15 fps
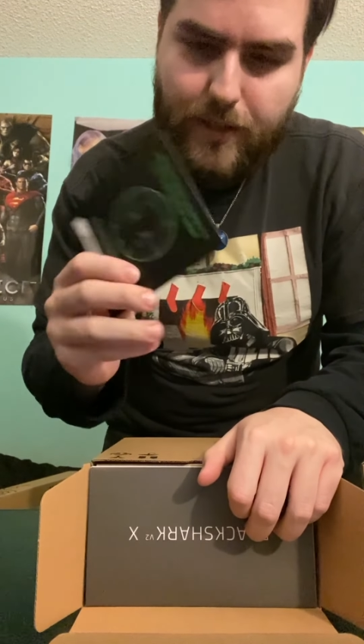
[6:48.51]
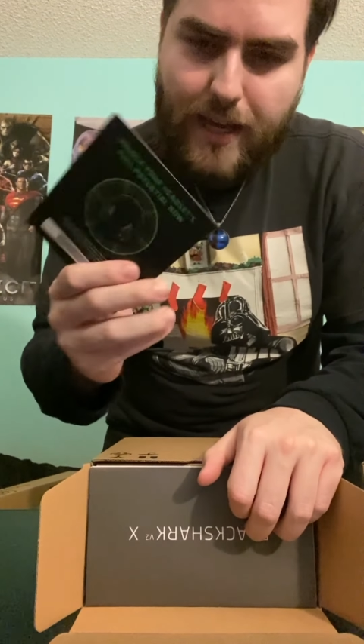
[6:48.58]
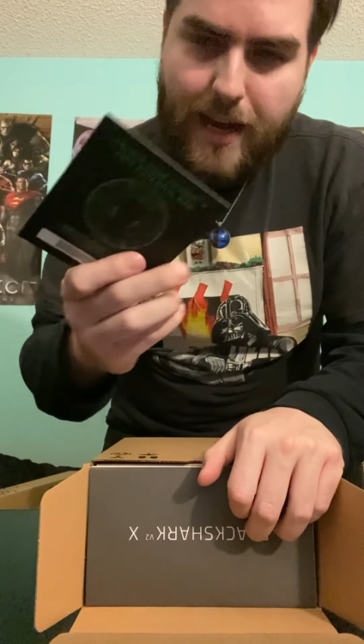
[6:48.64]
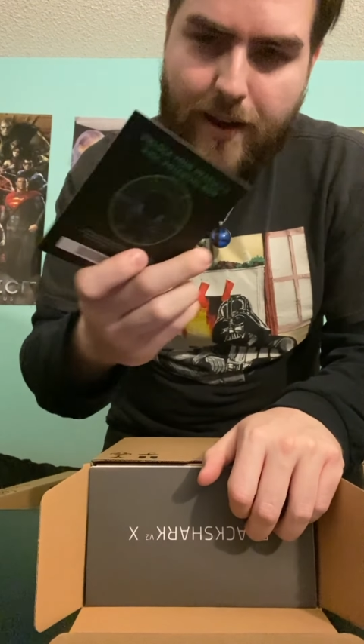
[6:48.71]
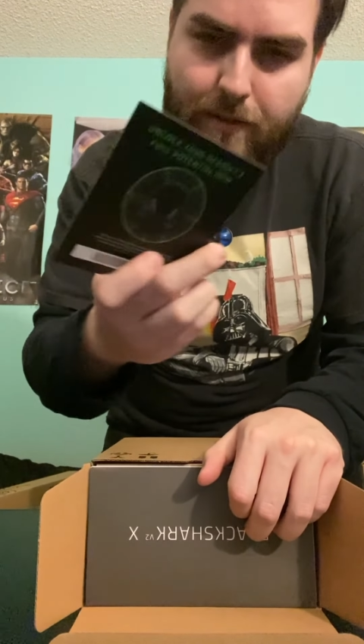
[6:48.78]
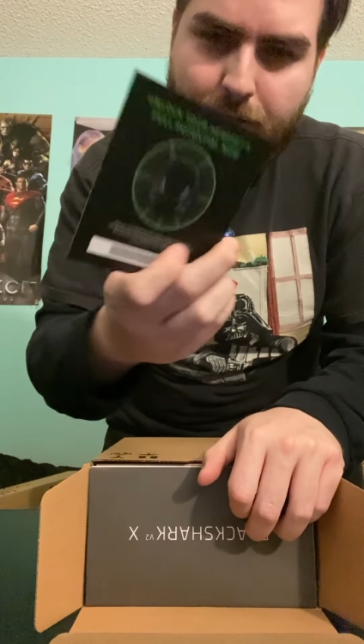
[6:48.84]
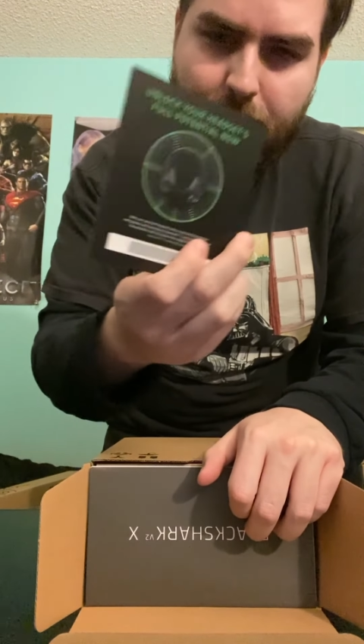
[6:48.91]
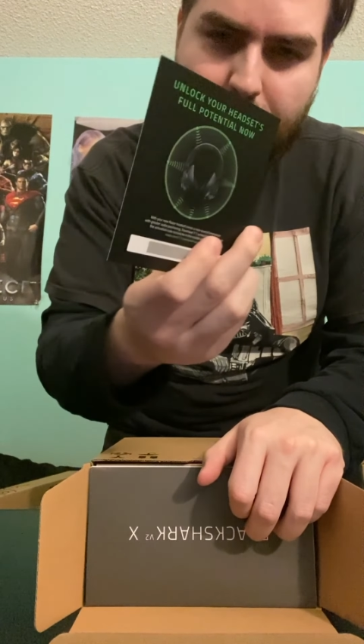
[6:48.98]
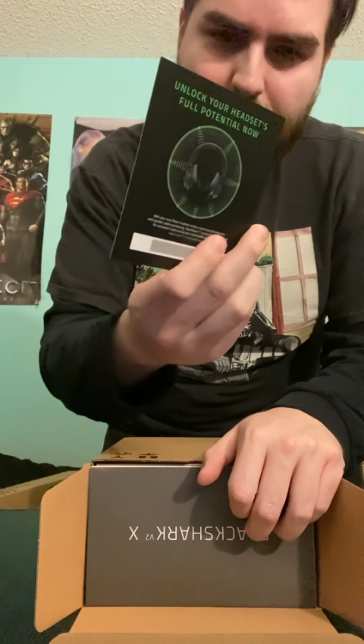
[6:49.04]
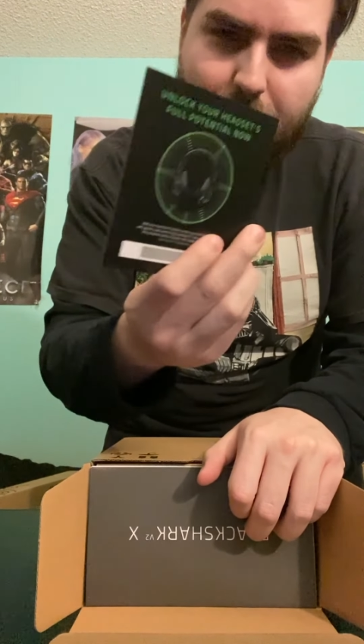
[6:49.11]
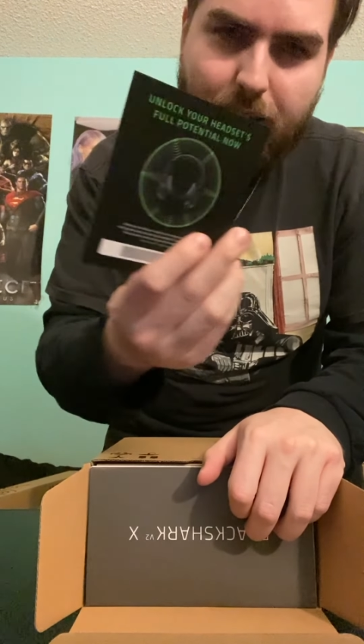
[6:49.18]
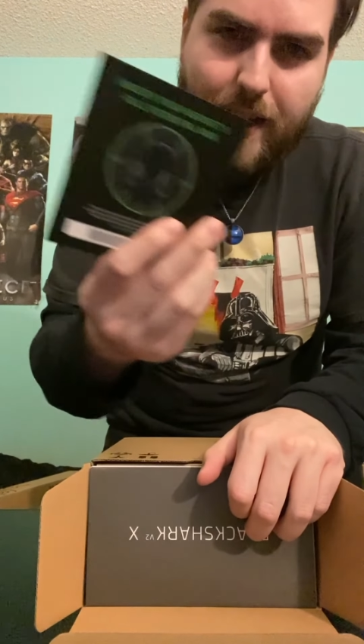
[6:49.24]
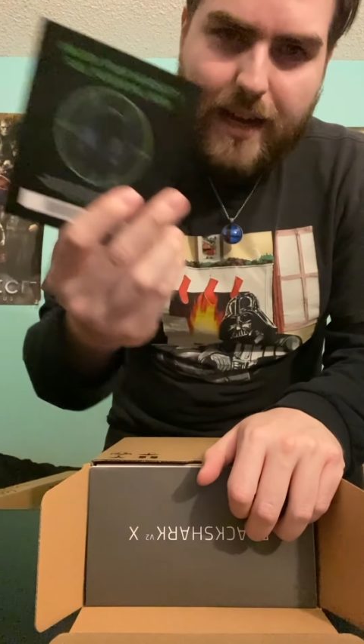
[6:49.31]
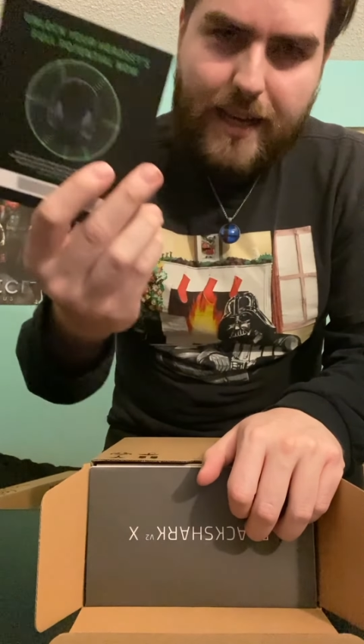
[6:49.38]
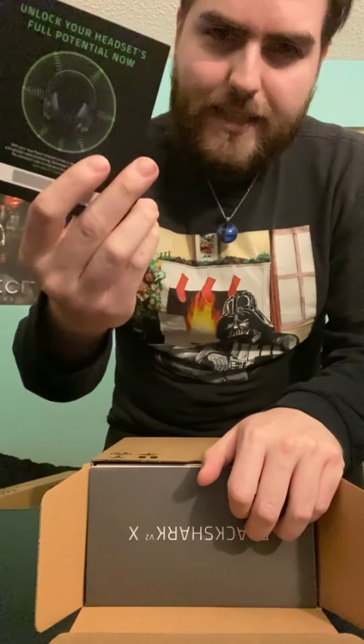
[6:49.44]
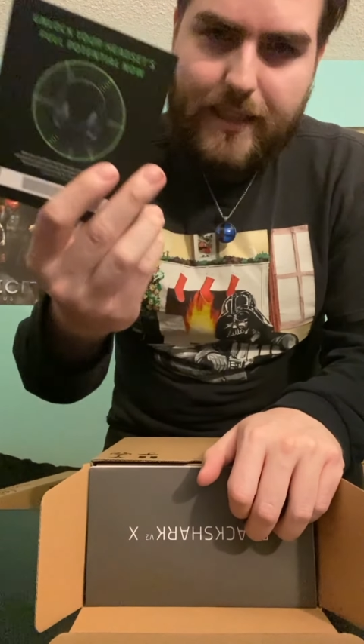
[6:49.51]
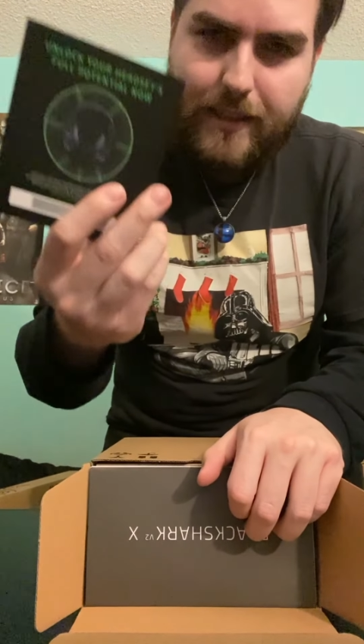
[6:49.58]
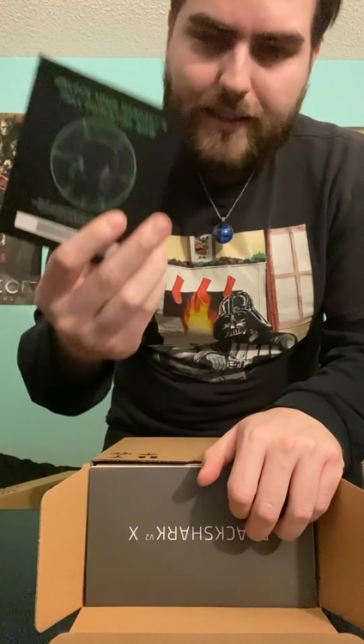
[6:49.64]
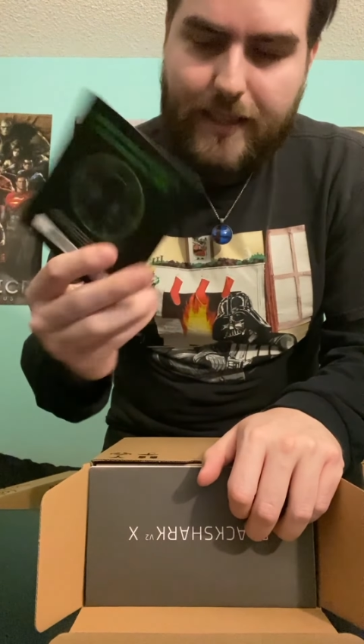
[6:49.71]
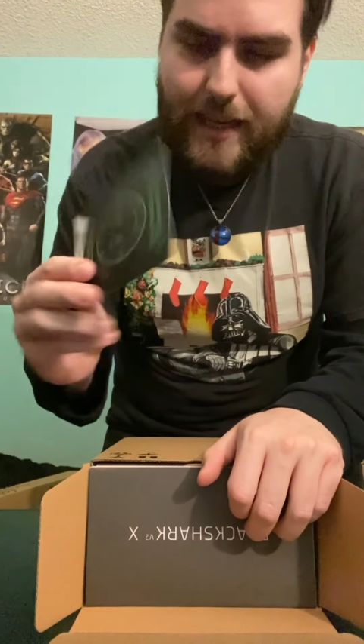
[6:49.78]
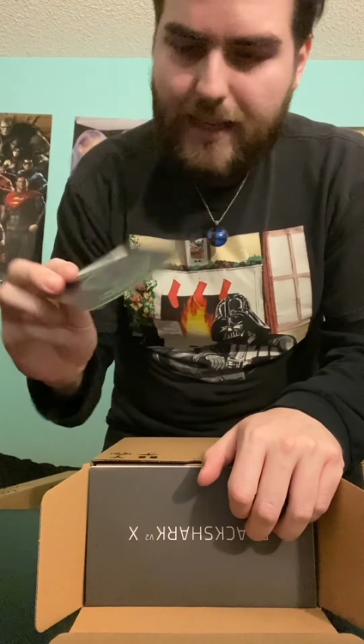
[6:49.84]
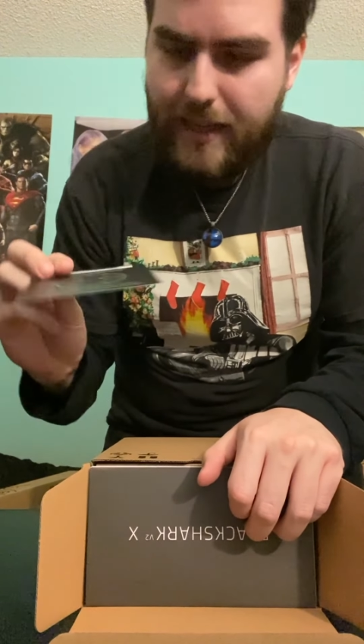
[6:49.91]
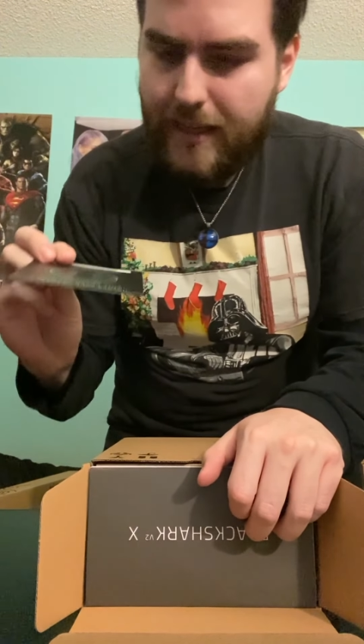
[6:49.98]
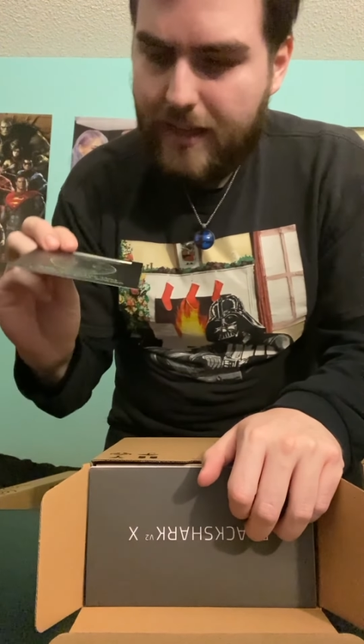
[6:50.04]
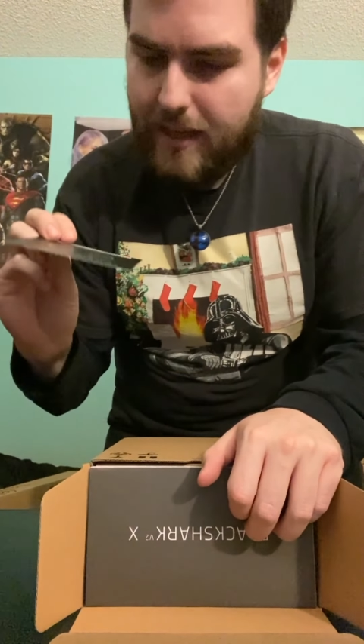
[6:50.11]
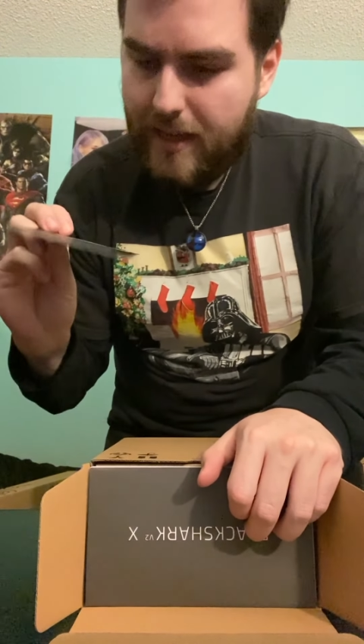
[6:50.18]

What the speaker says: now. Has a little thingy.